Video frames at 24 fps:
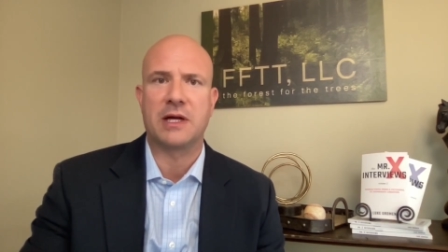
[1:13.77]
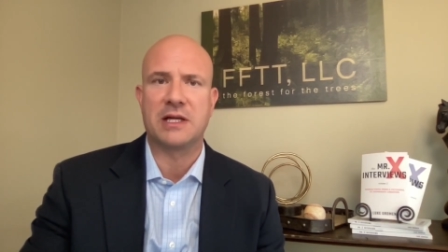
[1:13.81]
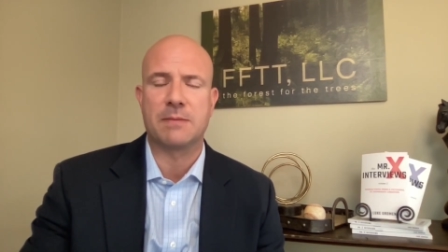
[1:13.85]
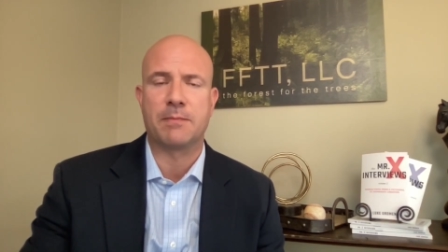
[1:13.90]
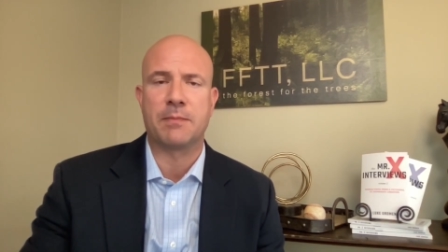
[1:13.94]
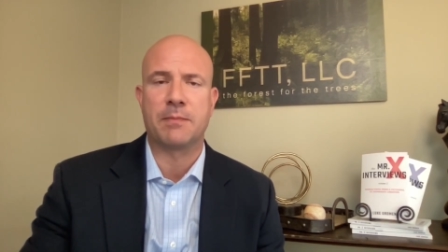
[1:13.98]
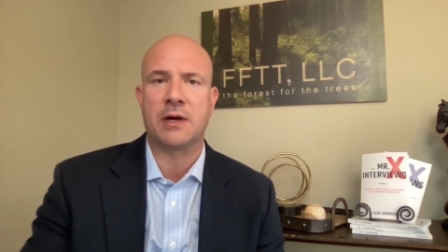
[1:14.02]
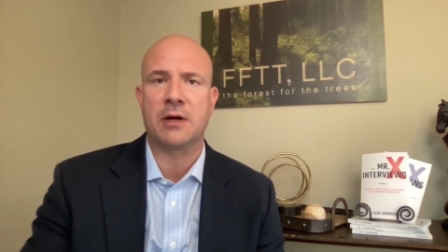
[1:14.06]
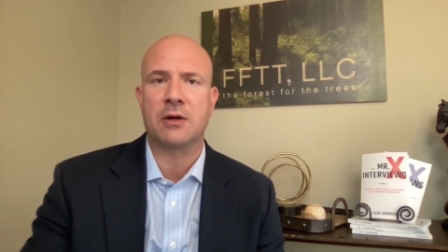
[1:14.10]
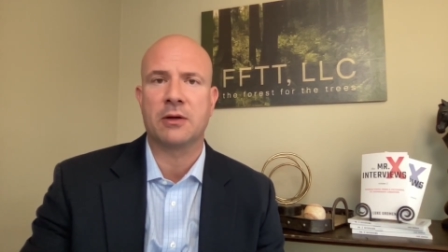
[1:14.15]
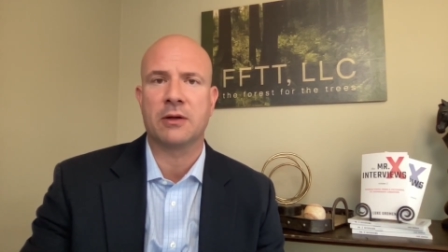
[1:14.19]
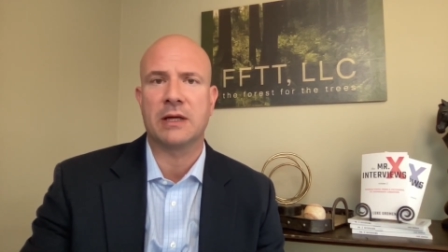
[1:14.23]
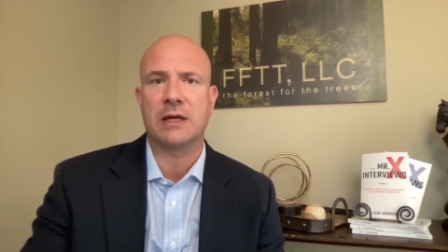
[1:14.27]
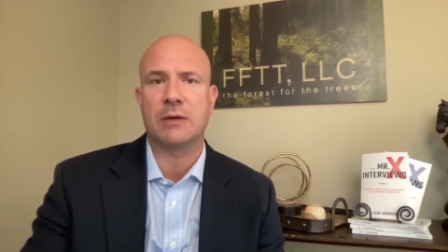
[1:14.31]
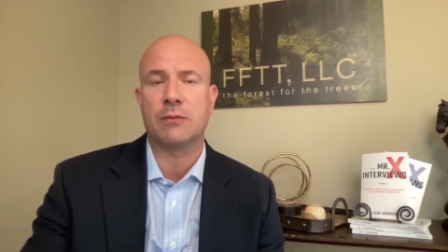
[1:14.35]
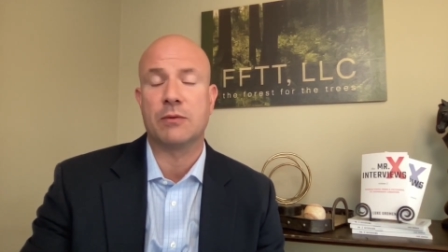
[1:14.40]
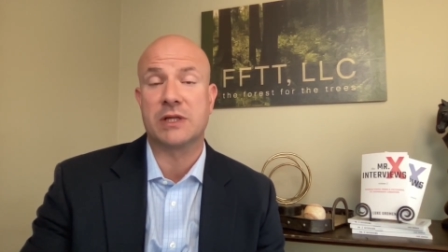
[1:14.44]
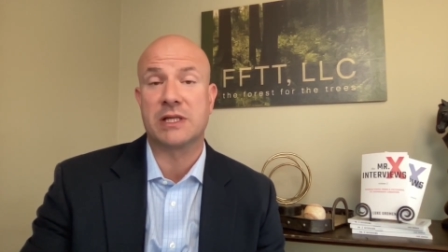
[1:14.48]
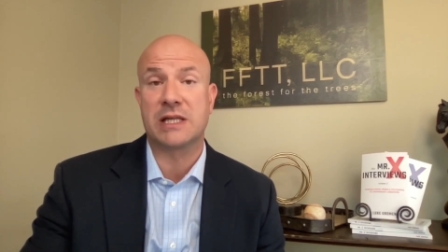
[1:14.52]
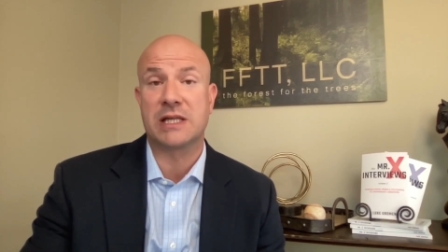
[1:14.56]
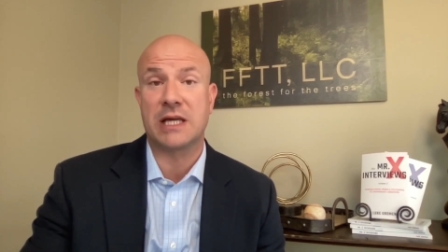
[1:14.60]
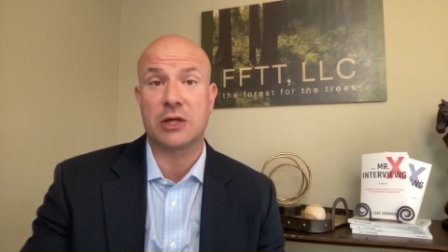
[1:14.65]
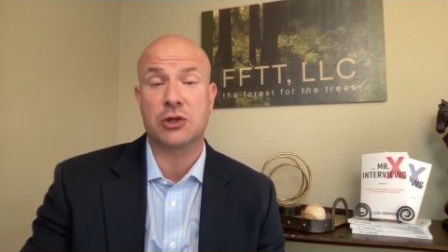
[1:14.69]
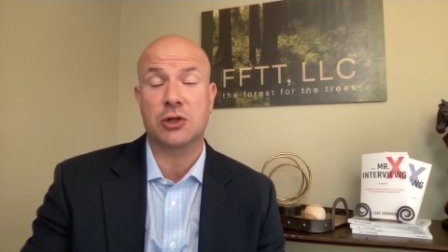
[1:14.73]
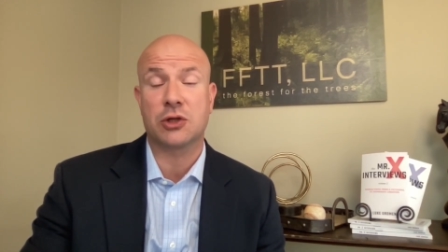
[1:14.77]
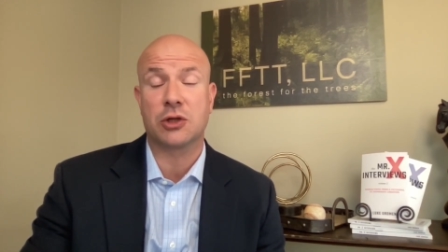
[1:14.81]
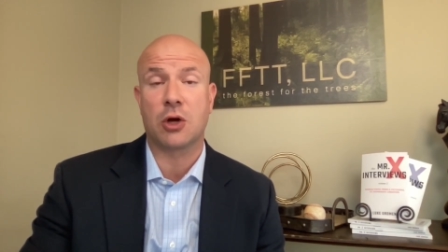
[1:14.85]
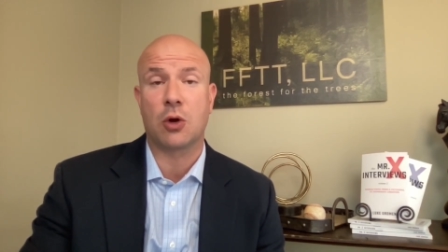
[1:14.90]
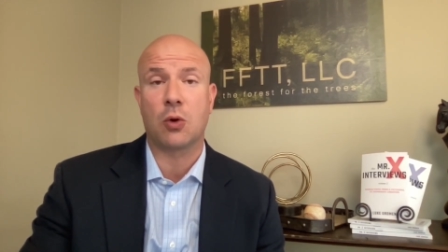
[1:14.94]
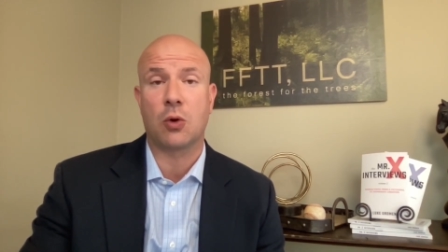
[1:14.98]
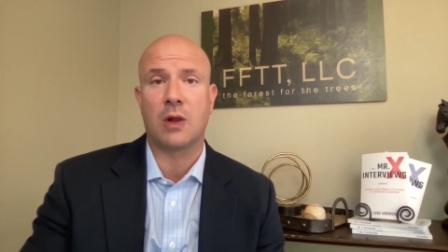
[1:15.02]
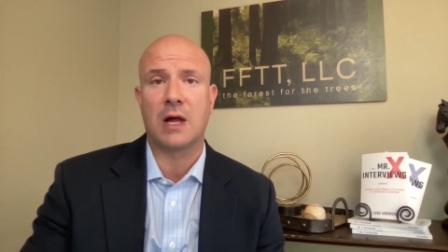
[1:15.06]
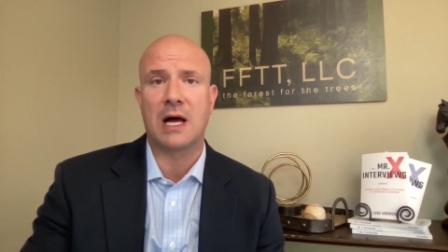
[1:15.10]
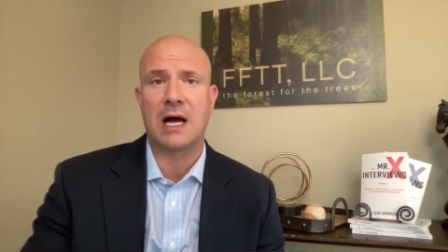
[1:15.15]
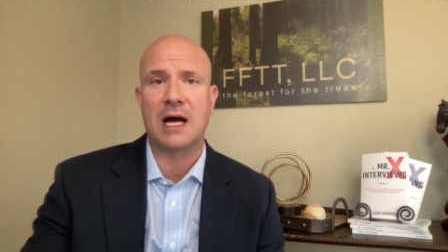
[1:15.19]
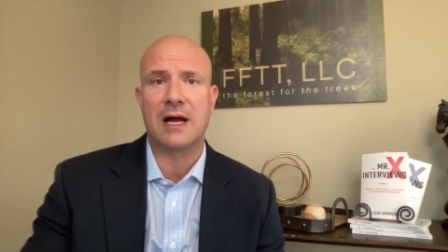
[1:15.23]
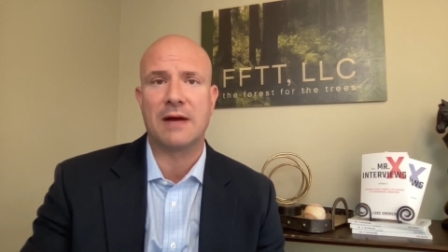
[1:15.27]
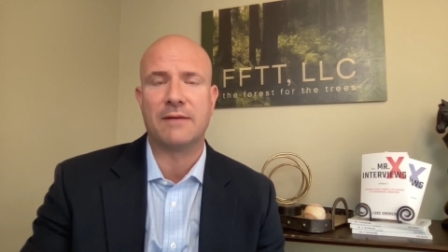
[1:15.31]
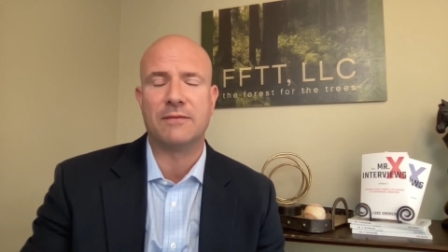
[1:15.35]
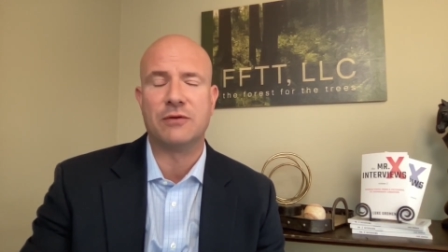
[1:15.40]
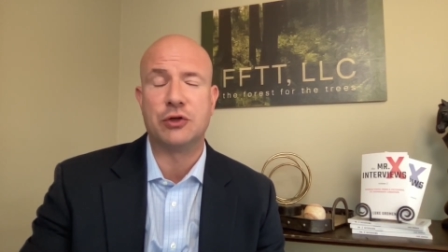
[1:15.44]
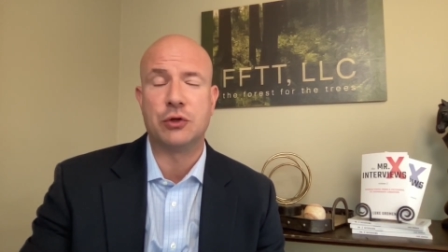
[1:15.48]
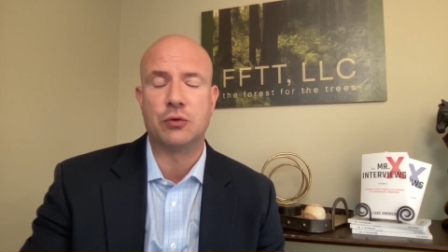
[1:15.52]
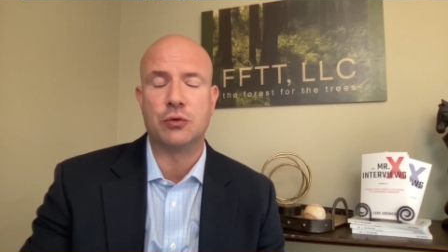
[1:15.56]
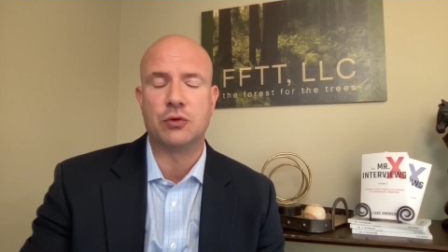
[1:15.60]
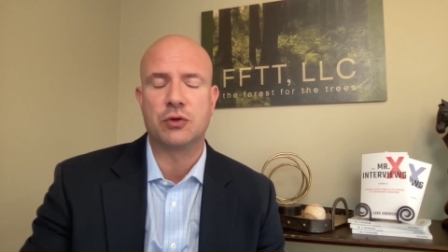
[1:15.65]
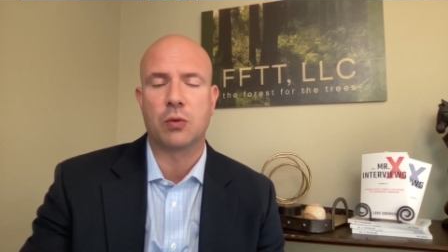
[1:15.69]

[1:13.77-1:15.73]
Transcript: It's apparently was scheduled to go live June